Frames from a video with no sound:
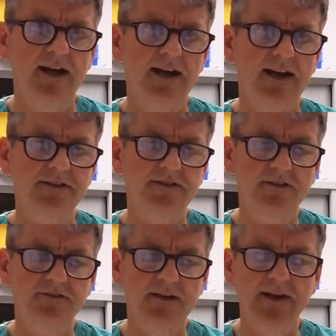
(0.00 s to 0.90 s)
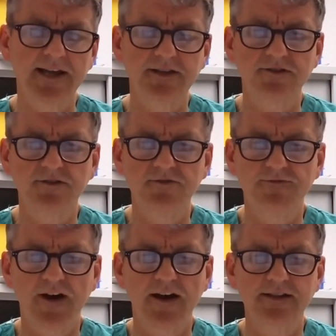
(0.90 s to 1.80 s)
And so some ladies do
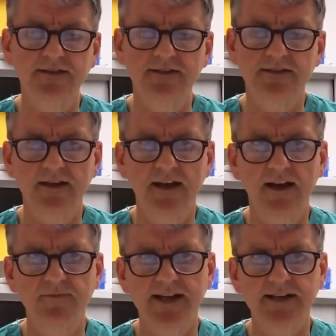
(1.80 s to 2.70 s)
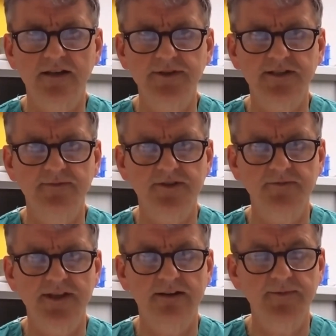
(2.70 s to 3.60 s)
find that their tummy
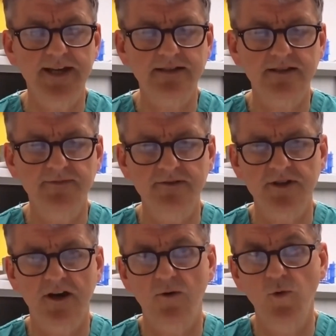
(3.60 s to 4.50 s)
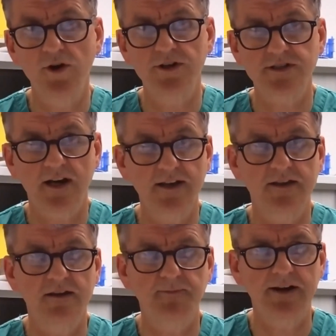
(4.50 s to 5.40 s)
symptoms and their IBS symptoms are worse
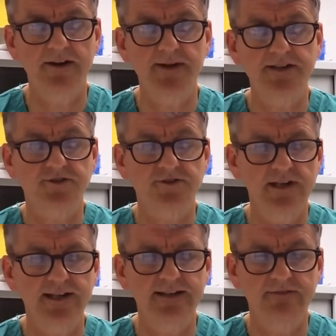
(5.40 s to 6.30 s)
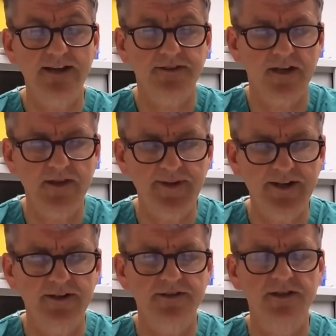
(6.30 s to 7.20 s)
either perimenstrually, around the time of their
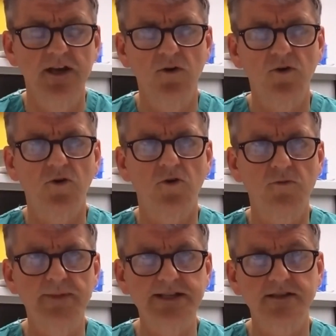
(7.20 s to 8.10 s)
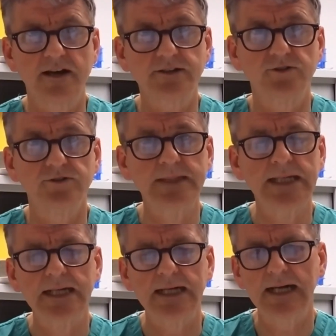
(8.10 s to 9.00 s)
periods, or mid-cycle.
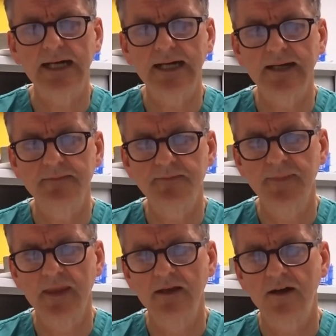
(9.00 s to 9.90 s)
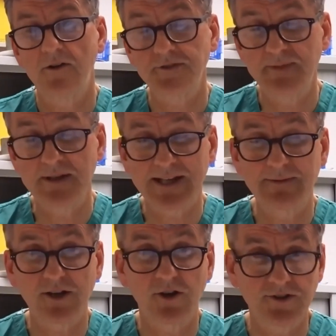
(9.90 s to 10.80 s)
Often people get
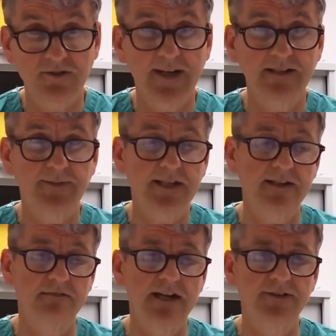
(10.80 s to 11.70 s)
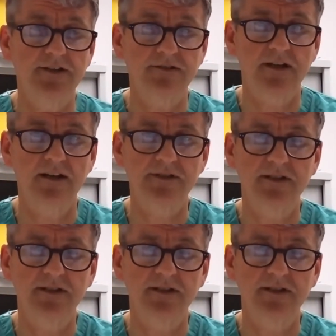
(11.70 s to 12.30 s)
a bit constipated, particularly around those times.